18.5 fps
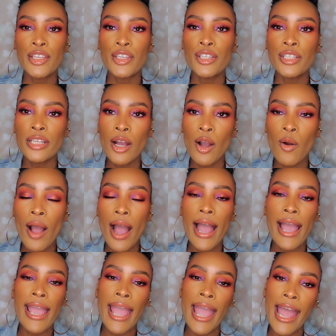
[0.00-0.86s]
you know,
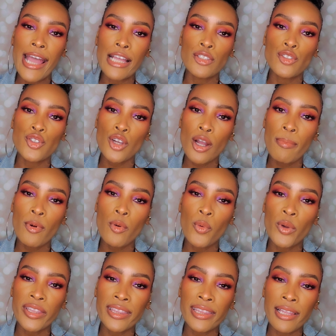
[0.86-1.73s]
I had
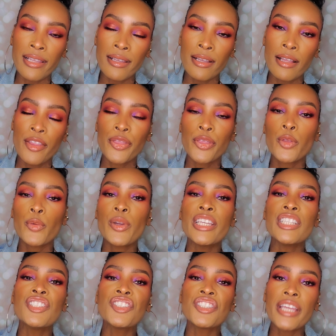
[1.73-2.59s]
trouble with
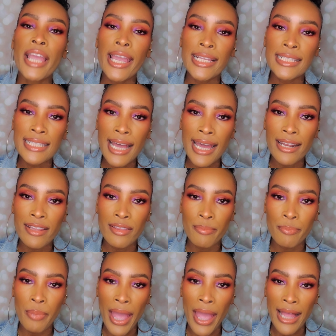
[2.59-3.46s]
3 shades out of
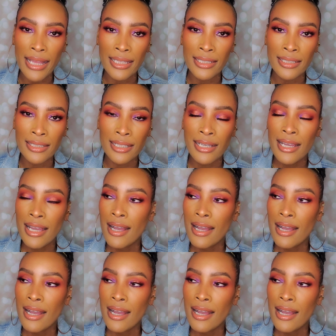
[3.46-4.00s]
the palette.